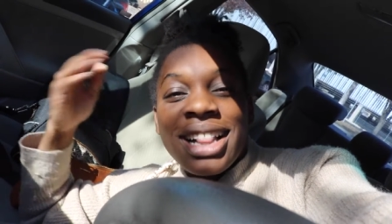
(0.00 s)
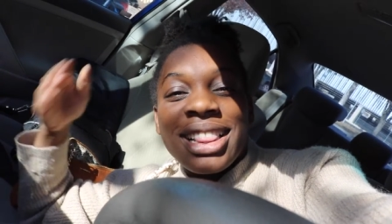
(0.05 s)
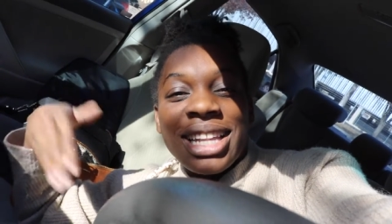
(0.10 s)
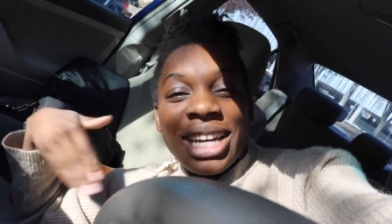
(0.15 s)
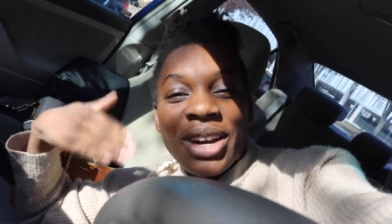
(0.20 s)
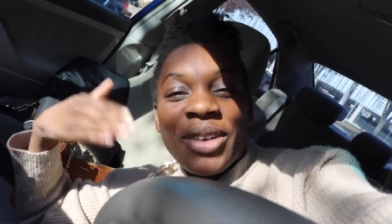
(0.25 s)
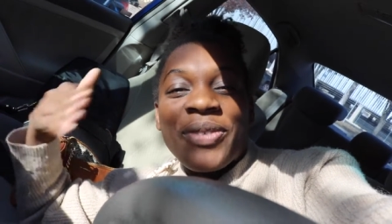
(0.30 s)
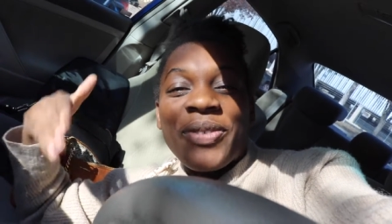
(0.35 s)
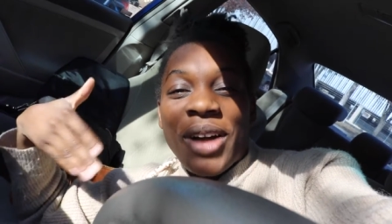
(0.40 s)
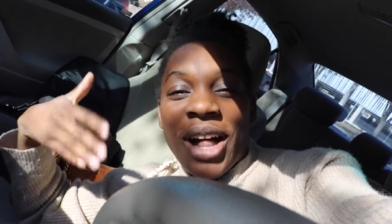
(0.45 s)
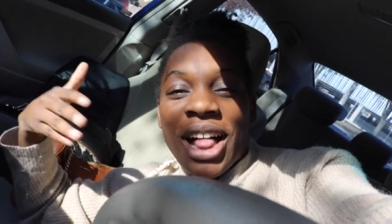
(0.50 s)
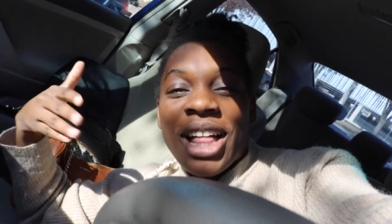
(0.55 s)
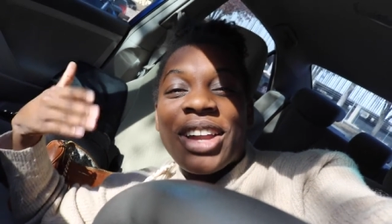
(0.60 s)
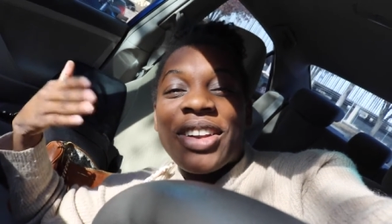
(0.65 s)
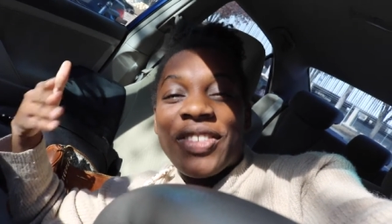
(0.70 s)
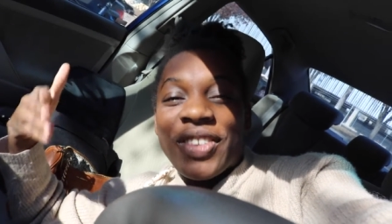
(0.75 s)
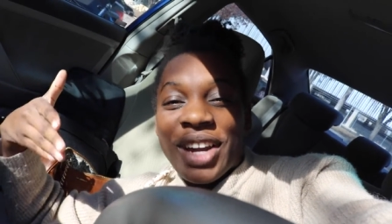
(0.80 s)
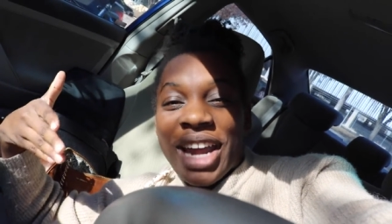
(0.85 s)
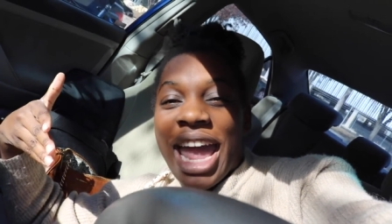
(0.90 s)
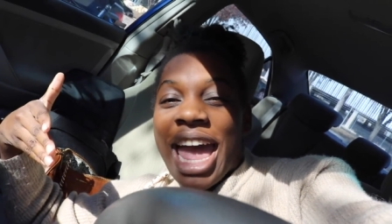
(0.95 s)
let it fall
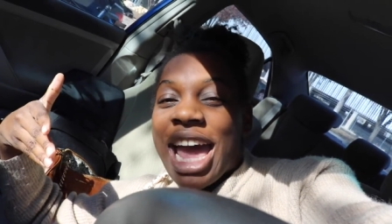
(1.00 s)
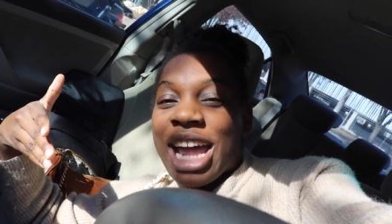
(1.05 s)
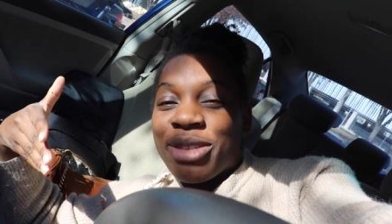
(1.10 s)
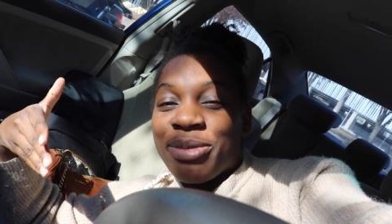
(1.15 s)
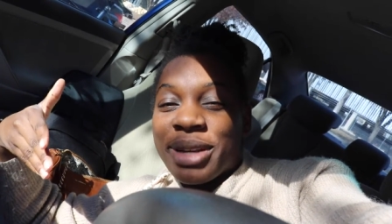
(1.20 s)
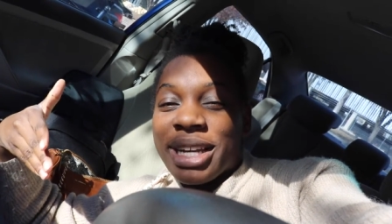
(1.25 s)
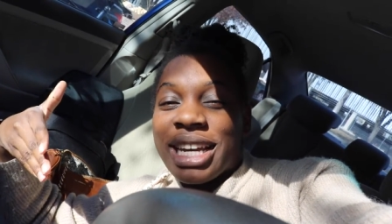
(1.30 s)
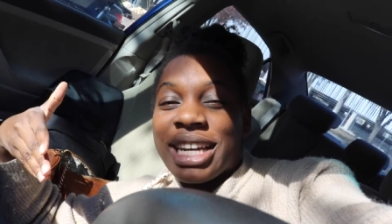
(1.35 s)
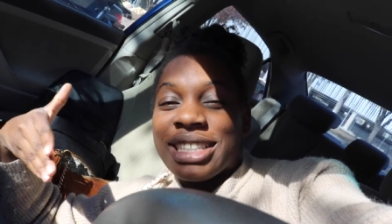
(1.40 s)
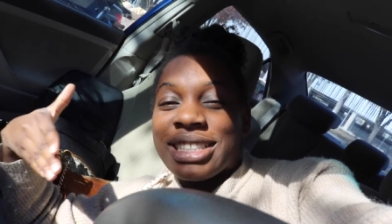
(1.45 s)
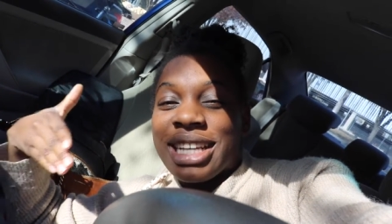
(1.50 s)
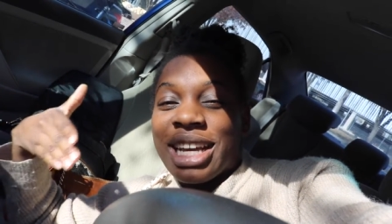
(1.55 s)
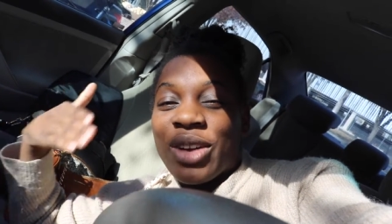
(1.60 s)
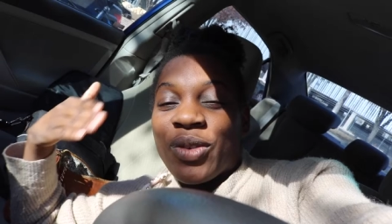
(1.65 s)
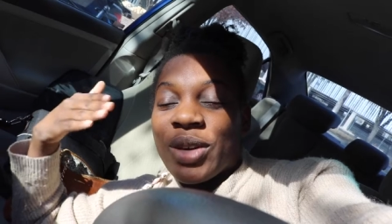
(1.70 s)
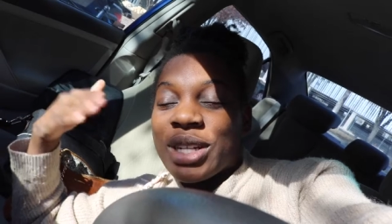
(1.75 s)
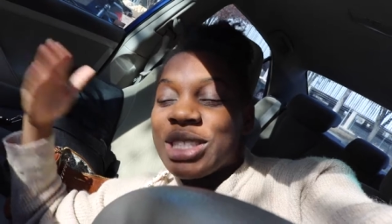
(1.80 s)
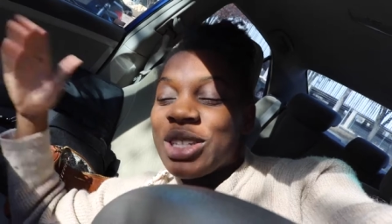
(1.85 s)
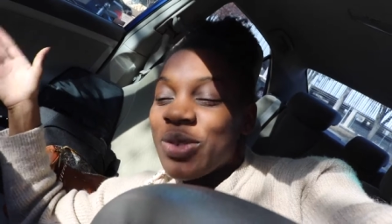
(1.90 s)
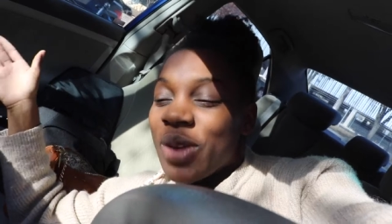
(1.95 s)
out of your head because like
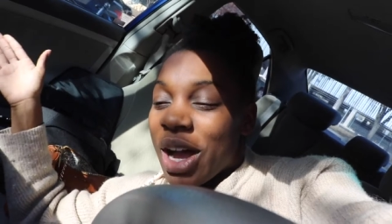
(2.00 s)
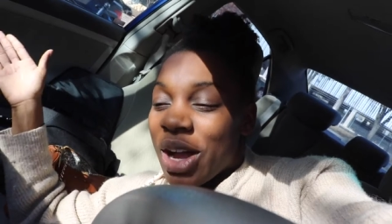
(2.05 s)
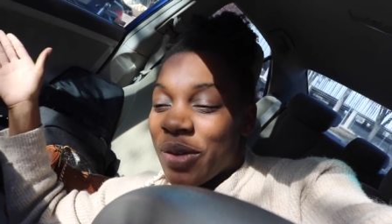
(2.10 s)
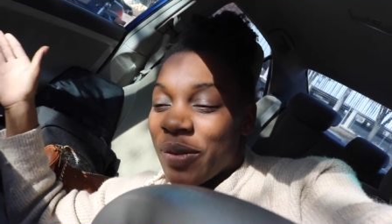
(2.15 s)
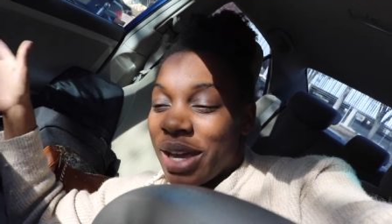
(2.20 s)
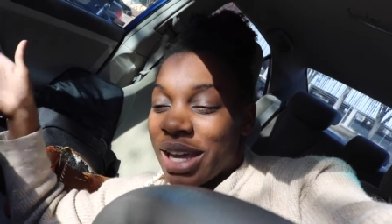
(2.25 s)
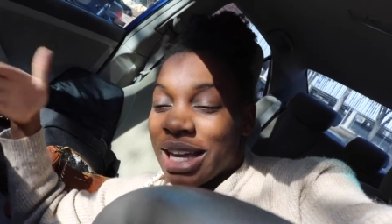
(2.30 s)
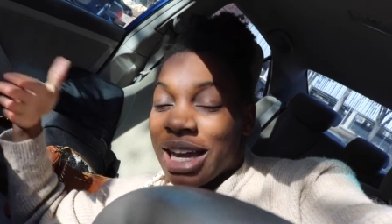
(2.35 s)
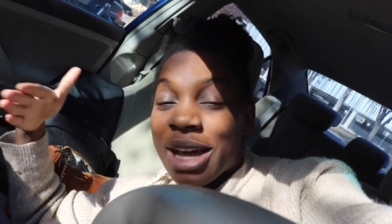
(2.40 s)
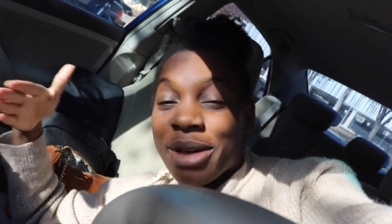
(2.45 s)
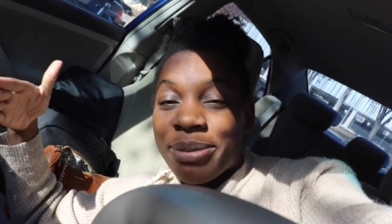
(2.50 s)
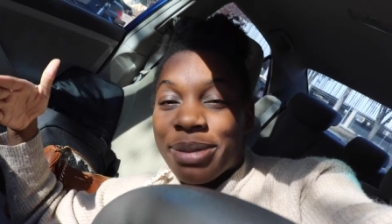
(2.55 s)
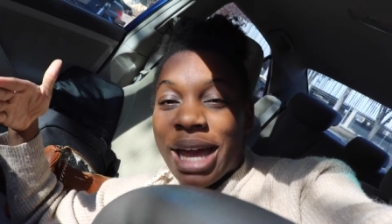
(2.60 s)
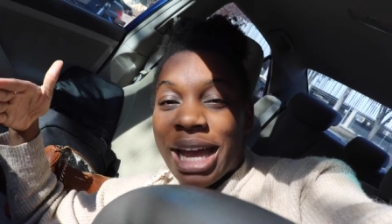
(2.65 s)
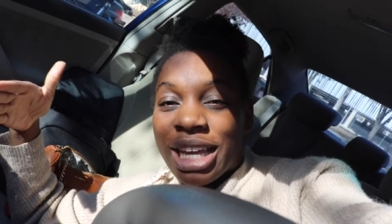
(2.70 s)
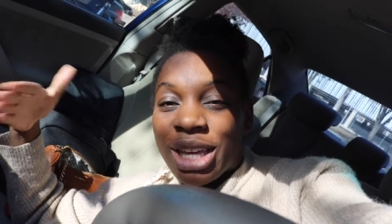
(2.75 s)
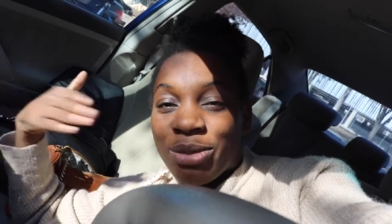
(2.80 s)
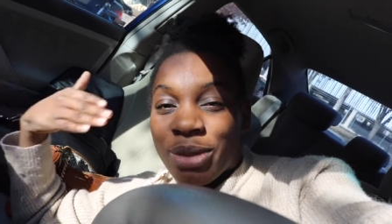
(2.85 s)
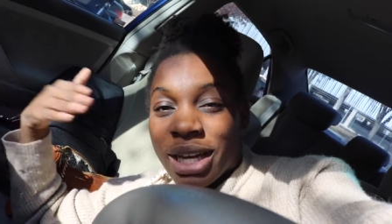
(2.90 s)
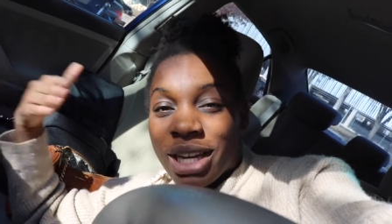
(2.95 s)
once you walk away and come
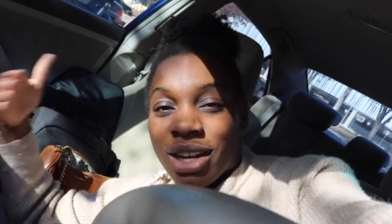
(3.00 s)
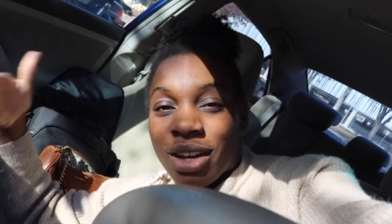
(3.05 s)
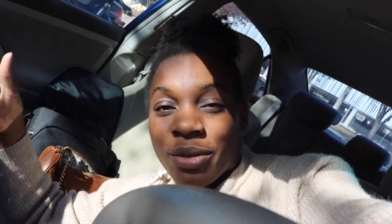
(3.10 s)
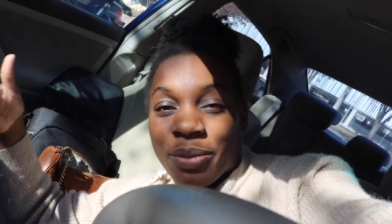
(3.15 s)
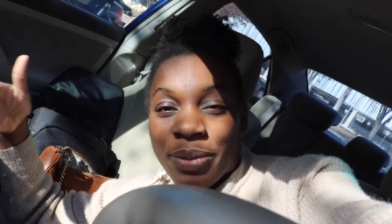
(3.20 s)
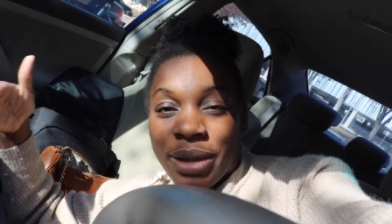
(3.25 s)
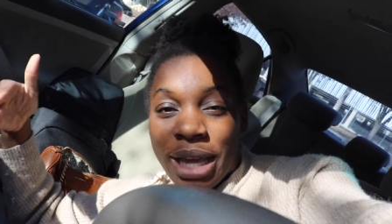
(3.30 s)
back you might not